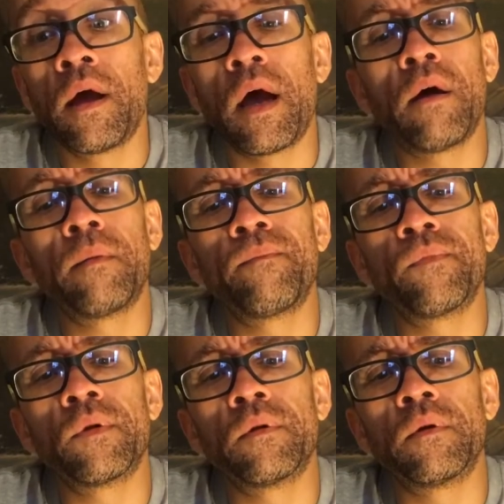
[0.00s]

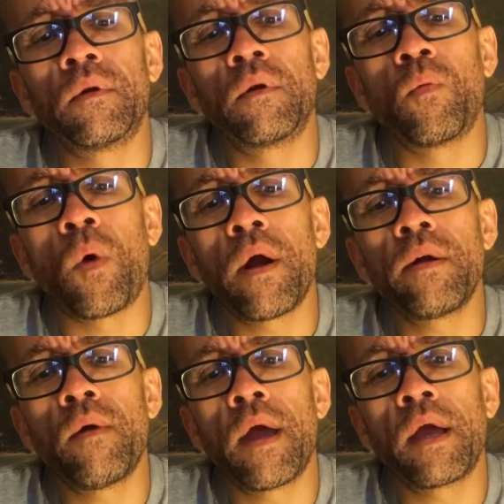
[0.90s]
Why are
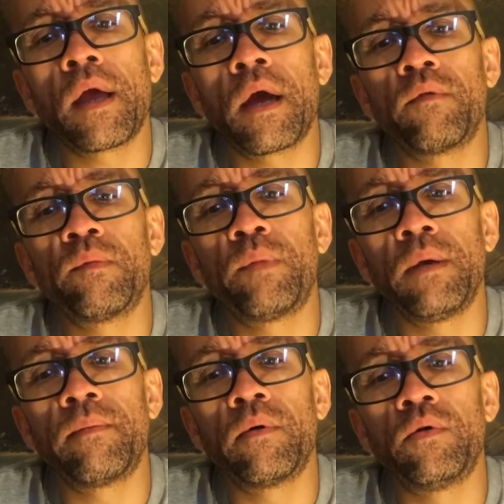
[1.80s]
you hanging out with
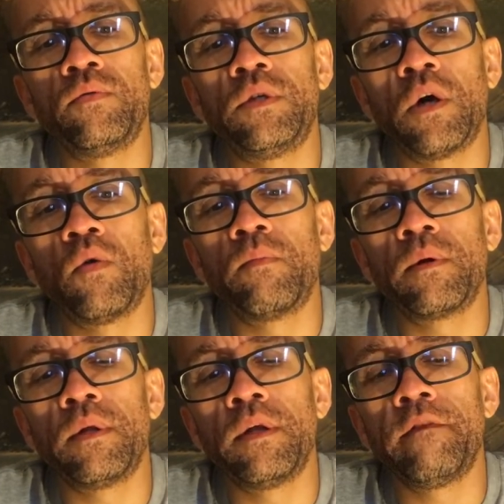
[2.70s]
people who don't
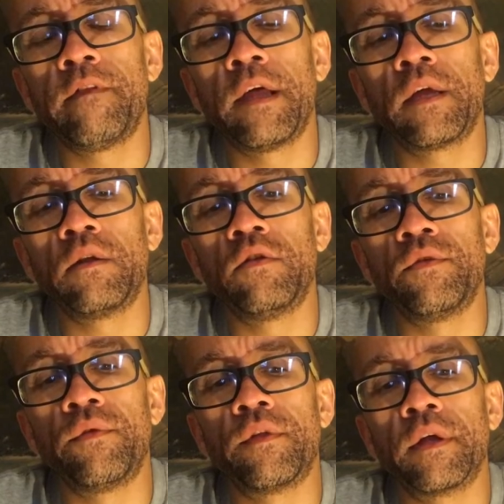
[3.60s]
believe they can
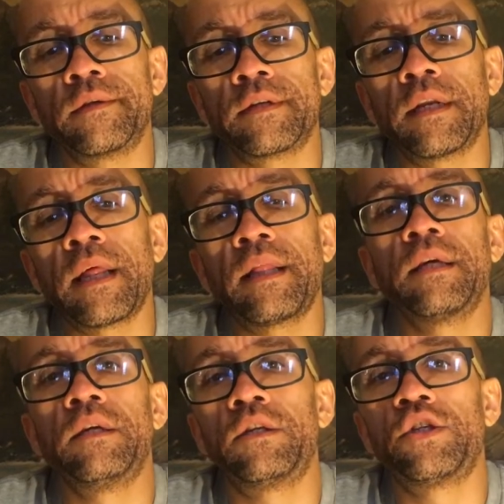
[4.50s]
do things? I'd like
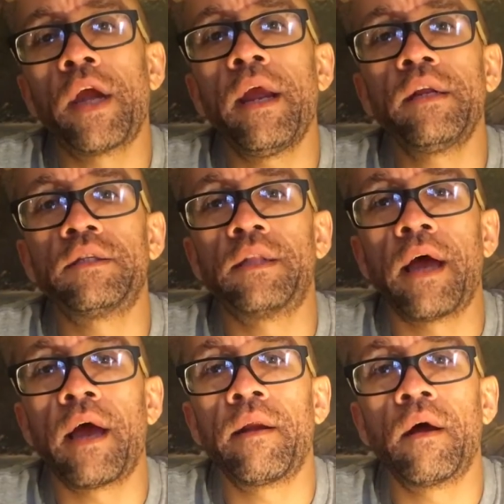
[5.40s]
to change
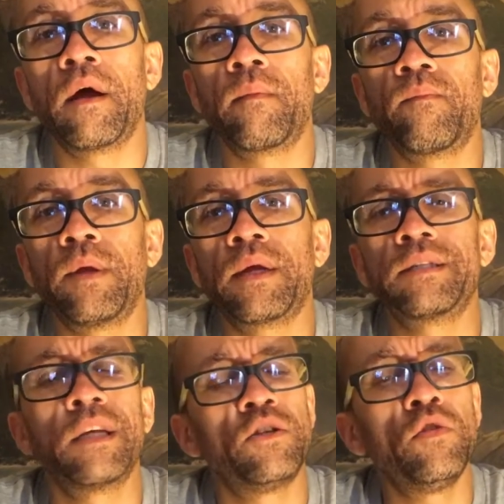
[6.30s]
that,
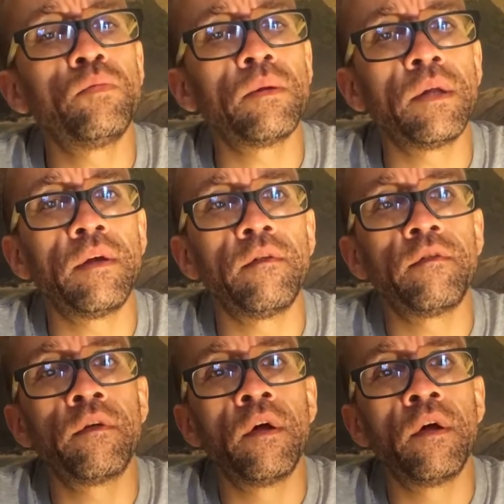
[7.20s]
because they do believe